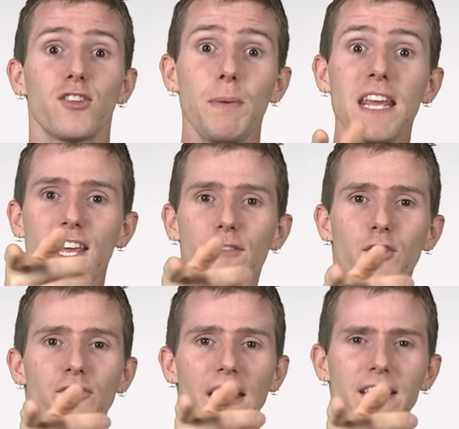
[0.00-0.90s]
Speaking of
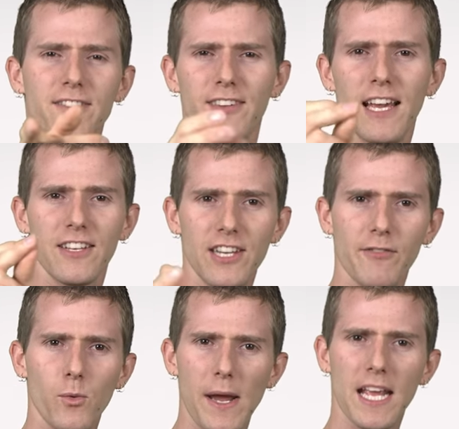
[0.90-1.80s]
your face, do you
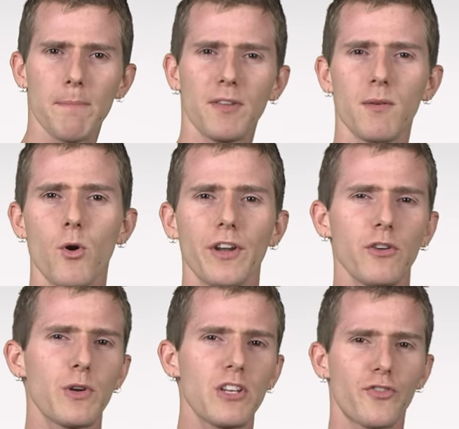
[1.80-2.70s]
ever wake up in the
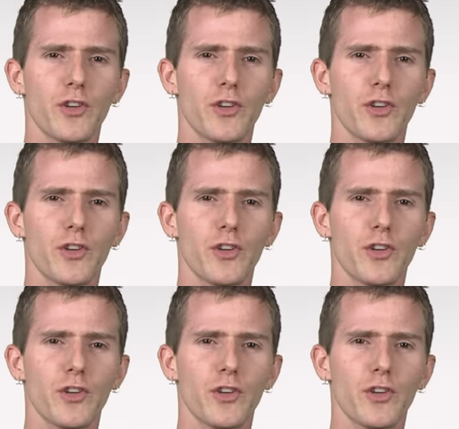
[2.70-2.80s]
morning, reach